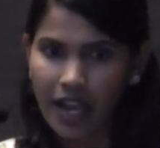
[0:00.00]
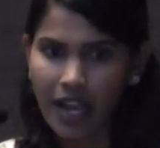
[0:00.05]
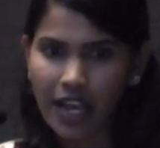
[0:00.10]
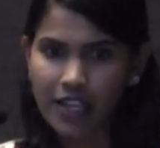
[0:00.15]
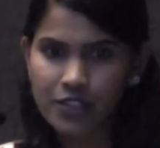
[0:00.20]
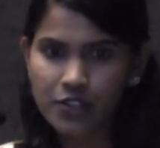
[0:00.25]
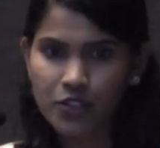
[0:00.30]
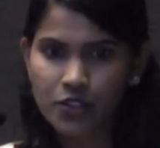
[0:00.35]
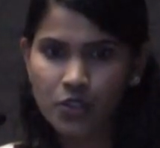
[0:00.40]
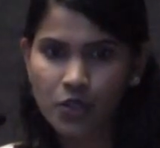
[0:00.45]

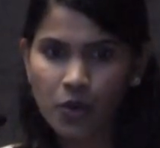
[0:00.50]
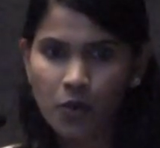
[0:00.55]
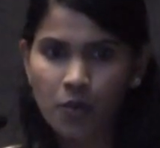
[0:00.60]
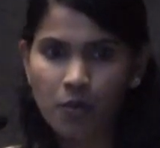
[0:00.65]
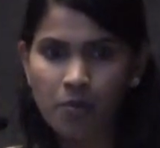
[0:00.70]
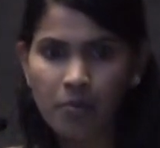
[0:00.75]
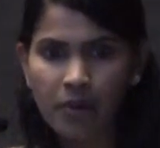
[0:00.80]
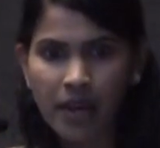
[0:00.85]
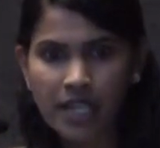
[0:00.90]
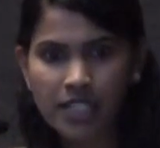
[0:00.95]
And
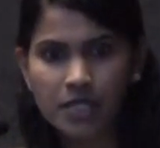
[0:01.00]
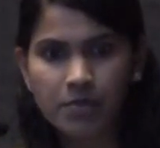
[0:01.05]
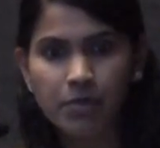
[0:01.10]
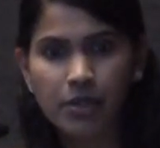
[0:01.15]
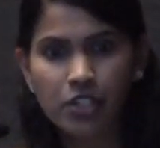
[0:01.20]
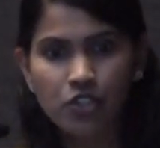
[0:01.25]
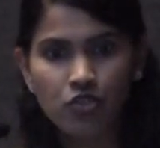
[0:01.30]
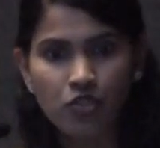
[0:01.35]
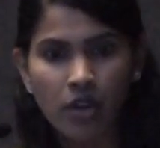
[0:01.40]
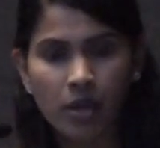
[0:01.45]
so mass
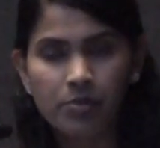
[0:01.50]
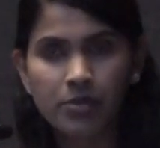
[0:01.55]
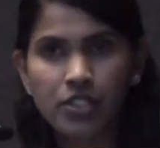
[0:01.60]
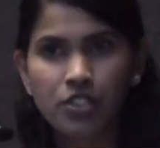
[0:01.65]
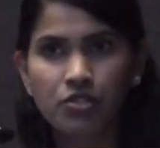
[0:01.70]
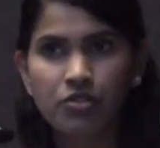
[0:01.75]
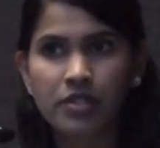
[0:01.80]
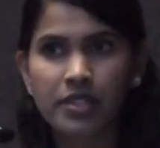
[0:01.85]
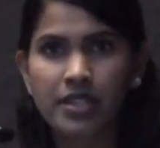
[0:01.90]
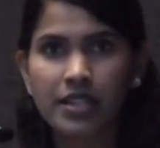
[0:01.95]

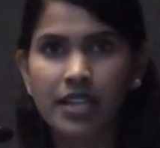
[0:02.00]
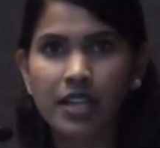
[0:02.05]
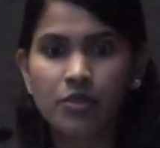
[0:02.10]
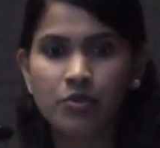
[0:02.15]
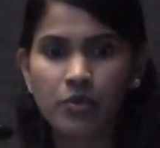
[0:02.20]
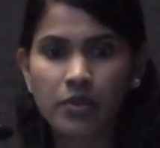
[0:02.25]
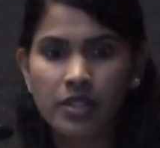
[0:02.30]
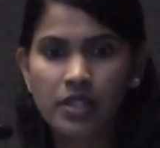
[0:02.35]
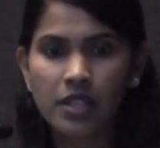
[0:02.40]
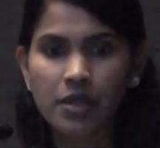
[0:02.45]
spectrometry
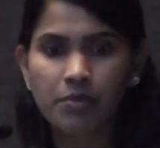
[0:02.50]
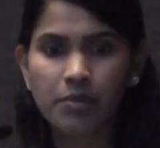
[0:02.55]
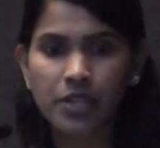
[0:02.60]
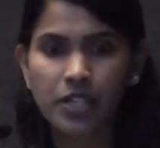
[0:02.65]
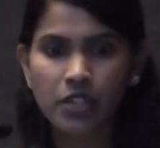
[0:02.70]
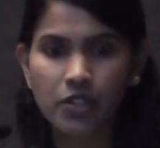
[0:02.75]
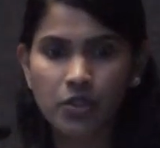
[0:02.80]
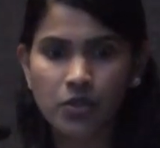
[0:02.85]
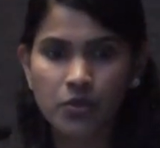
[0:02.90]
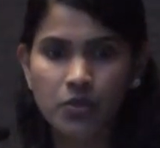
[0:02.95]
can really be
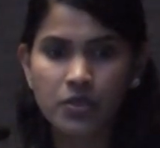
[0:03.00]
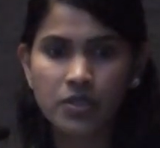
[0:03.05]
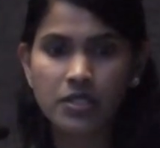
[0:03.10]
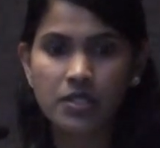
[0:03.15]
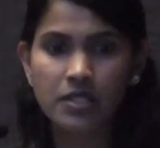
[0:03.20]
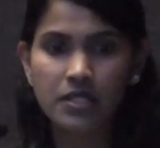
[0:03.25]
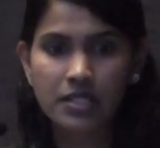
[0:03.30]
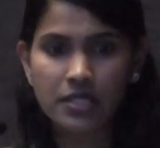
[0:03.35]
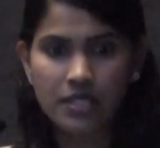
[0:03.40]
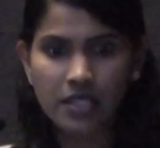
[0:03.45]
used
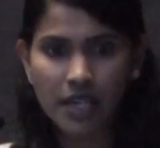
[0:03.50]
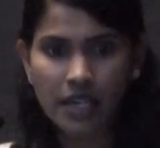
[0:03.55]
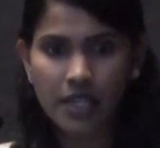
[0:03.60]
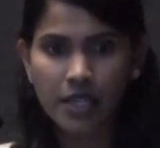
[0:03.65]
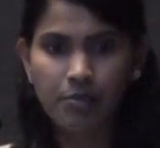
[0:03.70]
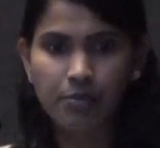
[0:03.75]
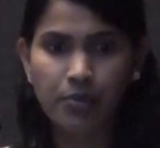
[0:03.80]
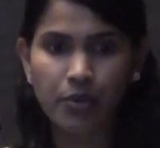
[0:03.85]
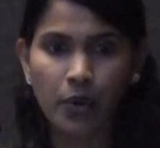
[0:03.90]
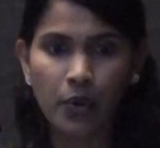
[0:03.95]
to
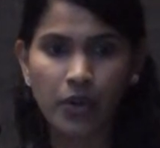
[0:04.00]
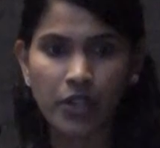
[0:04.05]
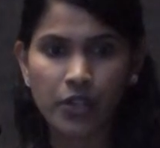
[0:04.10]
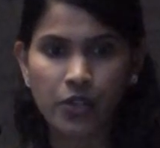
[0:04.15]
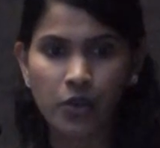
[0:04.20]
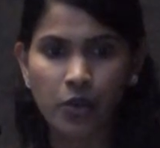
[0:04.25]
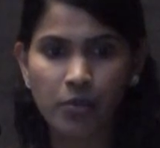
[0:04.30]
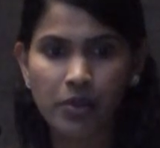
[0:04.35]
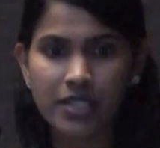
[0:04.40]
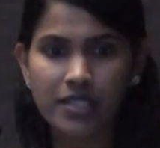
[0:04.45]
study
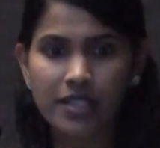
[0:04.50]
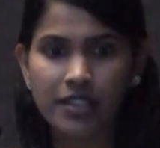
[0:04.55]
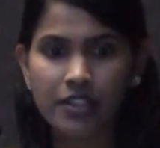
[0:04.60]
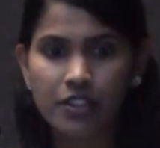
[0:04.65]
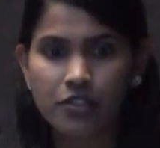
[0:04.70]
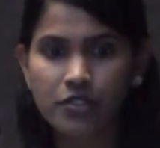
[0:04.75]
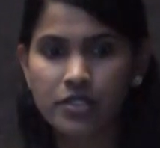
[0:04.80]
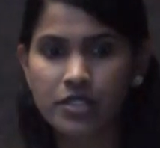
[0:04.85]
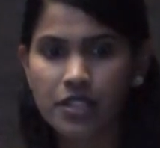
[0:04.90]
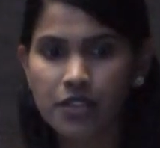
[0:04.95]
proteomics, and
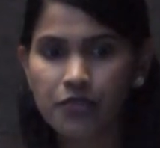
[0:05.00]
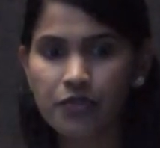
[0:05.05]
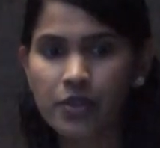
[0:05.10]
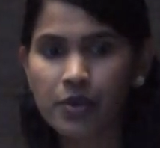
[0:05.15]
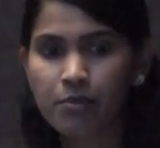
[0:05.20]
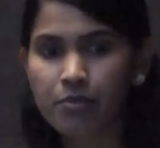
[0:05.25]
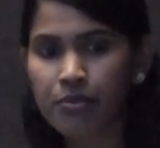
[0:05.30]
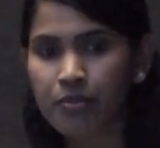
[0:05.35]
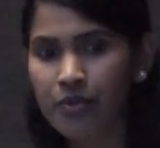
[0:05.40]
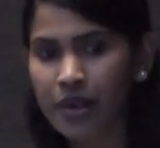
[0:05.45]
there's
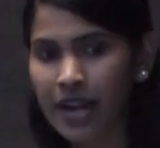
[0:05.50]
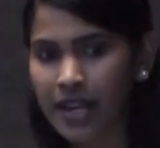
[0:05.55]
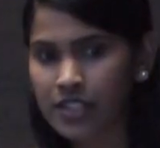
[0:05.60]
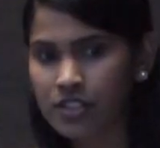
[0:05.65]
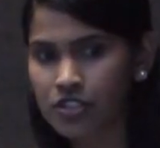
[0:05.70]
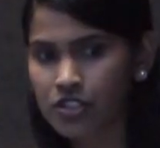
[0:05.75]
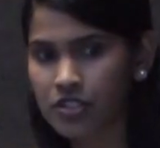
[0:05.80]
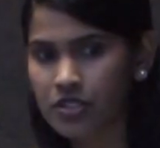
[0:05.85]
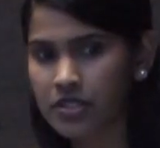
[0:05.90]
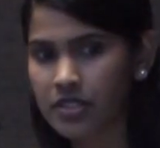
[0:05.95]
different
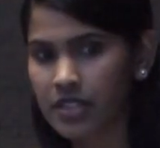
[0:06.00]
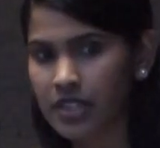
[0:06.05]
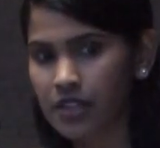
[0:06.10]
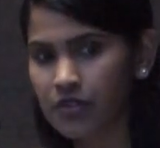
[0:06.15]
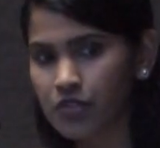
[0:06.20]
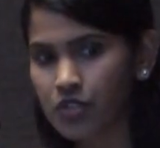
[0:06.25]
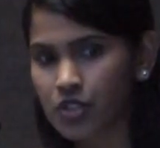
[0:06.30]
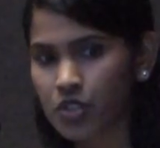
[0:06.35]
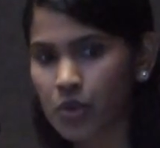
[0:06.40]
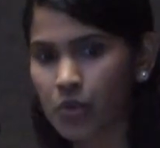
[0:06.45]
branches that
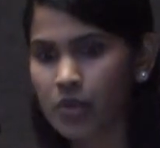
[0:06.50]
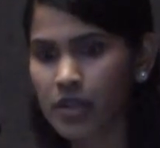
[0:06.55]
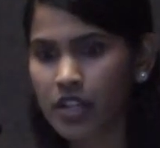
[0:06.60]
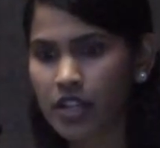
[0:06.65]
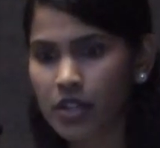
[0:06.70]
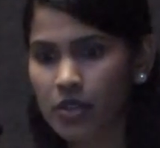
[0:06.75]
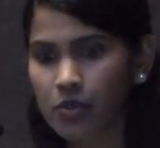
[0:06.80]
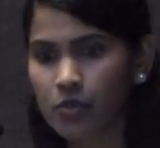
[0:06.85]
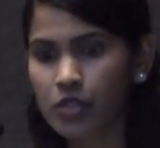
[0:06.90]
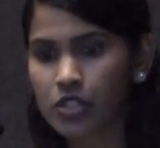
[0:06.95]
I've shown
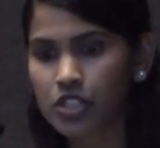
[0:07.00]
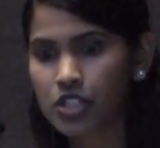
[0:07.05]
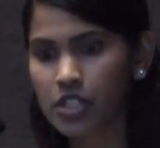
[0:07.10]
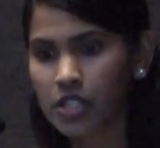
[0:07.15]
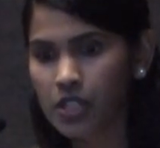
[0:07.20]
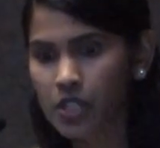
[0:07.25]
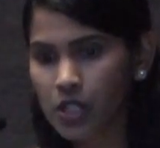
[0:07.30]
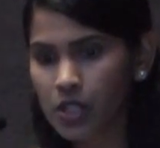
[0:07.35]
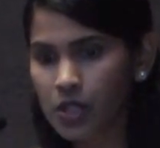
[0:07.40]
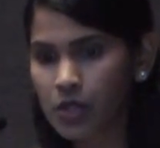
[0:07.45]
here, which
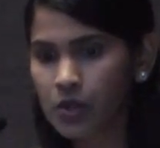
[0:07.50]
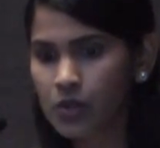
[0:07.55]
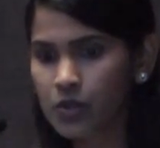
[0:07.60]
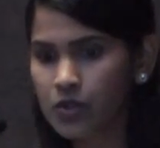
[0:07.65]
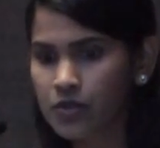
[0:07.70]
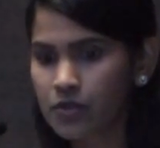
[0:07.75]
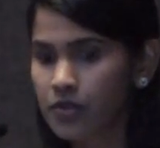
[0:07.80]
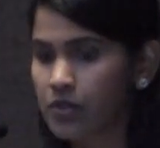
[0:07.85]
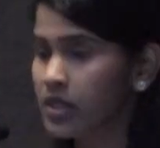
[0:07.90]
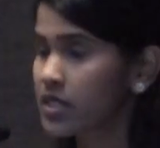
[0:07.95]

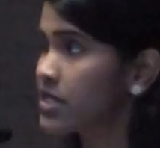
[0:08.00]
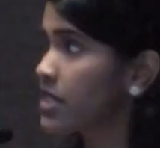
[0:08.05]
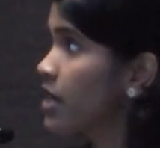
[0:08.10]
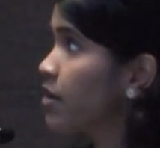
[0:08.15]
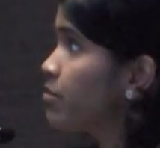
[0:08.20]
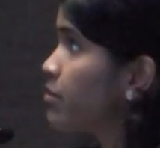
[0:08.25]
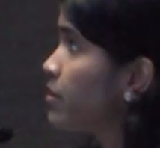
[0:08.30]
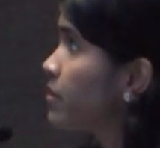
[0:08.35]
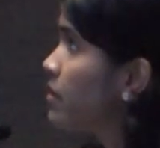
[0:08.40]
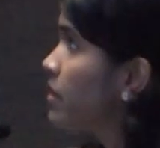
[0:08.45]
includes, for
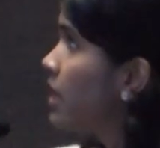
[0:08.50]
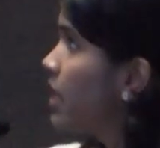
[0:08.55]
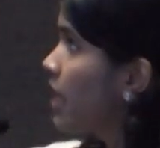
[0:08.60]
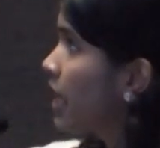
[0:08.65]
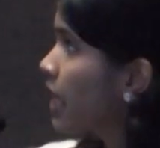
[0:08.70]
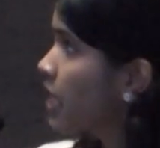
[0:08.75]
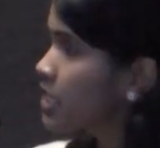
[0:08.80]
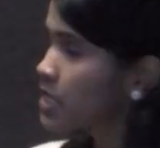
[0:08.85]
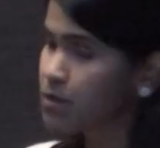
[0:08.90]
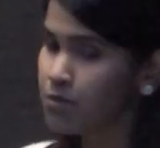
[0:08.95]
example,
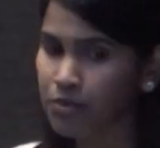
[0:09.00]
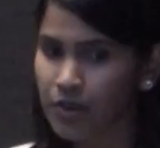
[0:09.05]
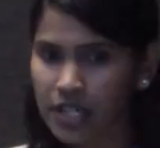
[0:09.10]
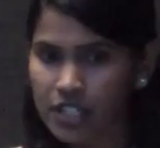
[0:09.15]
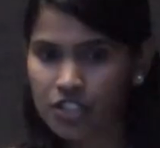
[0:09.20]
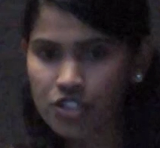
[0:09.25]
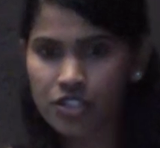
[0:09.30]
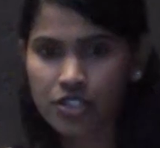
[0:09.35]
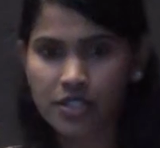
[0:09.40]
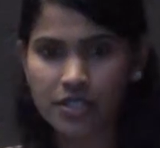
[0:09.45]

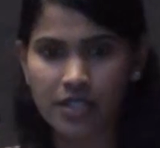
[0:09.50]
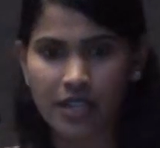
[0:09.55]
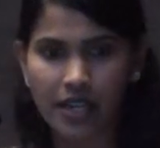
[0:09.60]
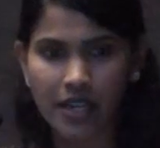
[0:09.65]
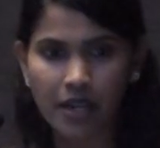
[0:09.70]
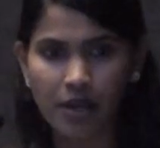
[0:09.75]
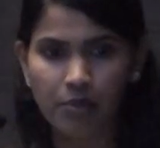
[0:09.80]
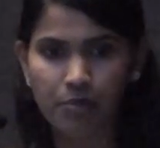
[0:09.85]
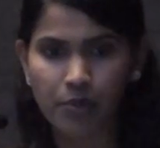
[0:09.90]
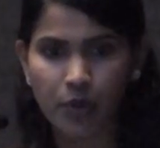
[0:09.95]
expression
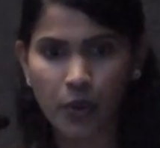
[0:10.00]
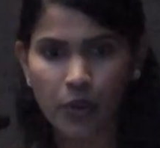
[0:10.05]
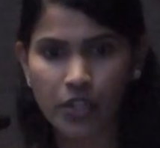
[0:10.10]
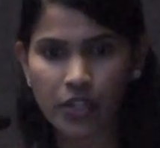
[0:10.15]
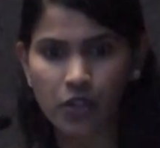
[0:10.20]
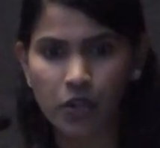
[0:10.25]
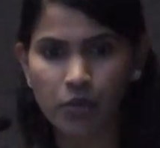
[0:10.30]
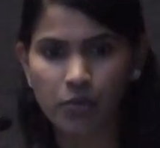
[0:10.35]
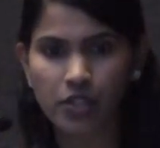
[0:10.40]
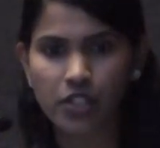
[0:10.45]

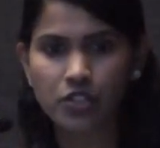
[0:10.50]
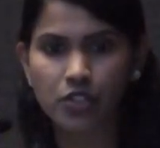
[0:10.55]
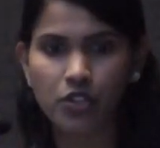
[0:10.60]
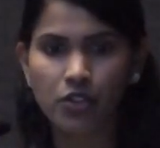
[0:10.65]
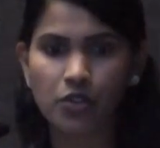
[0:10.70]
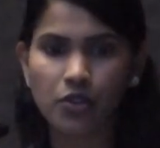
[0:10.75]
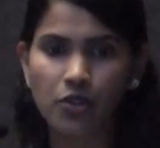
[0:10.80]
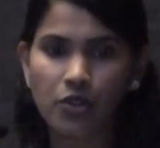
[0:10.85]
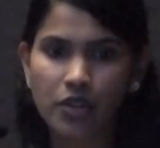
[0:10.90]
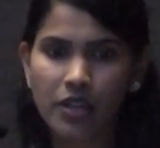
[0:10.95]
proteomics. So
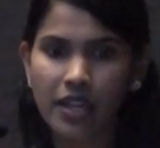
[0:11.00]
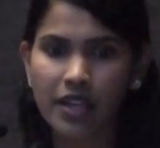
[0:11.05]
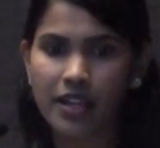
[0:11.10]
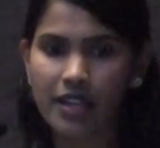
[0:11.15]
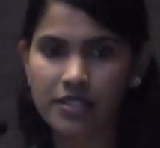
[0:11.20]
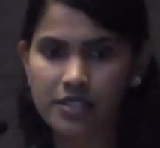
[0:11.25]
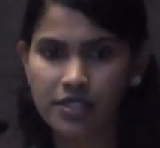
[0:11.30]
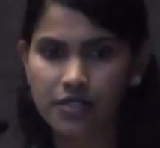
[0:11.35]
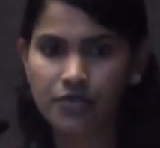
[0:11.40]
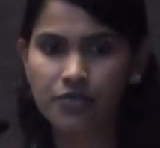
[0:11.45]
you're looking
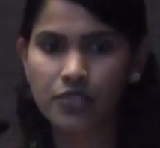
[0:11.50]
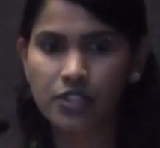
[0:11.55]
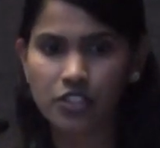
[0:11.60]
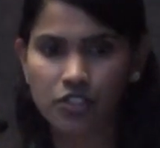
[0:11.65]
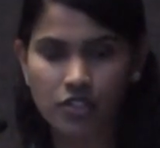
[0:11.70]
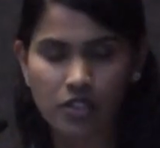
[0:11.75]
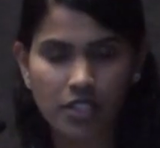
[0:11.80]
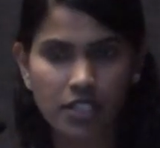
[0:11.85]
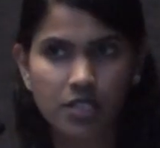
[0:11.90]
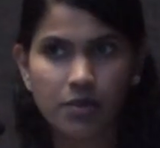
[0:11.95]
at
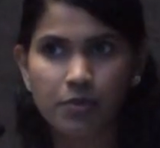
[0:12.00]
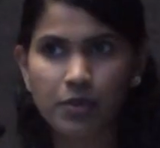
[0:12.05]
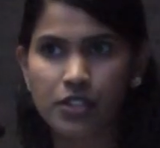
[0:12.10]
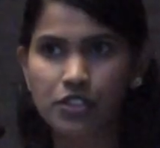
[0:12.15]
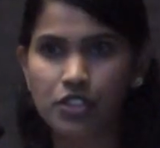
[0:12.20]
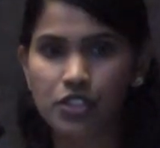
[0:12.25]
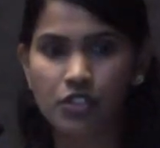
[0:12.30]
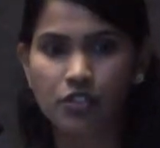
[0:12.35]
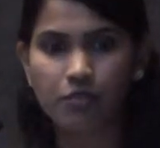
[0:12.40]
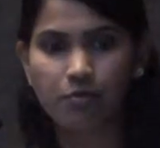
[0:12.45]
differential
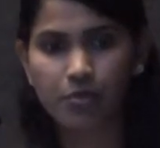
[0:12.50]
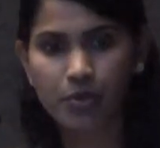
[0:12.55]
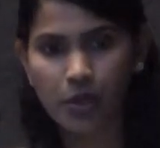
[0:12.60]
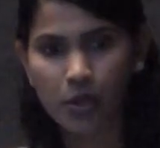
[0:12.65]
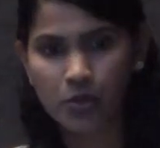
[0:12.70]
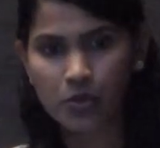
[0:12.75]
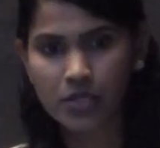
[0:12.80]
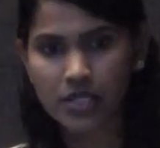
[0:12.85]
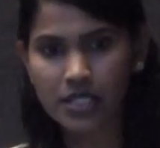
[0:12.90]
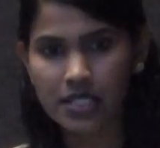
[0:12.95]
expression of
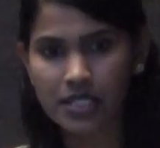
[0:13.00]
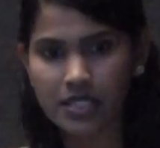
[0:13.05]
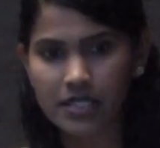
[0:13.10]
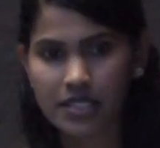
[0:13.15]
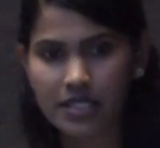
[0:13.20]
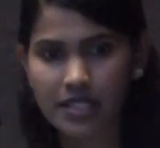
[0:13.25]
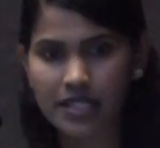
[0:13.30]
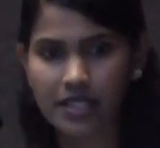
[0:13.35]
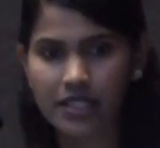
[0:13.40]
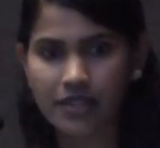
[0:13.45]
proteins
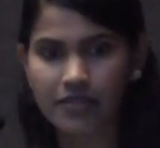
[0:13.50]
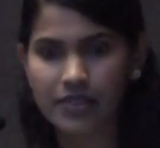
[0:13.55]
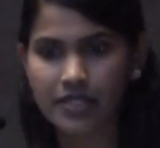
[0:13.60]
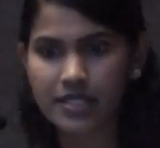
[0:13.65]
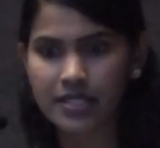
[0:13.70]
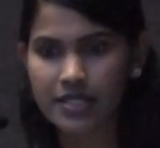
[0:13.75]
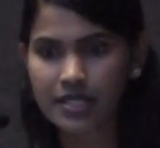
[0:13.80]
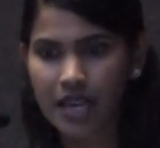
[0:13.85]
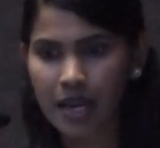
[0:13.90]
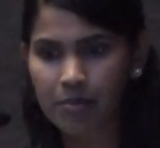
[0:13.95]
in a
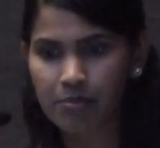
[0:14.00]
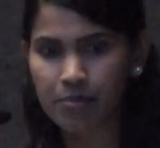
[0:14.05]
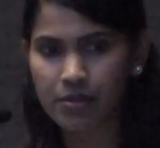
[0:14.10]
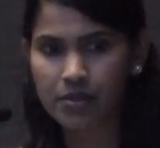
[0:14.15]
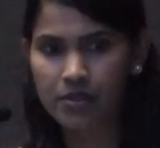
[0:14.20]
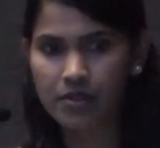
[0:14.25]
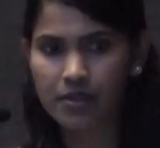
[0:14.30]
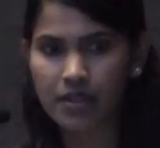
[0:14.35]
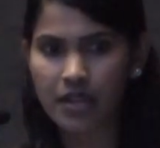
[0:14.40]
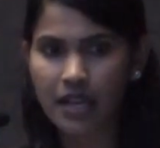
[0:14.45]
given
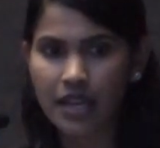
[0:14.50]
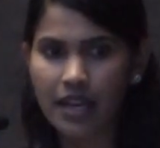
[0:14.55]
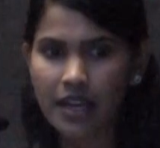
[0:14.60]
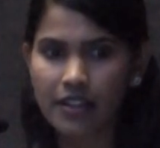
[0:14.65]
sample.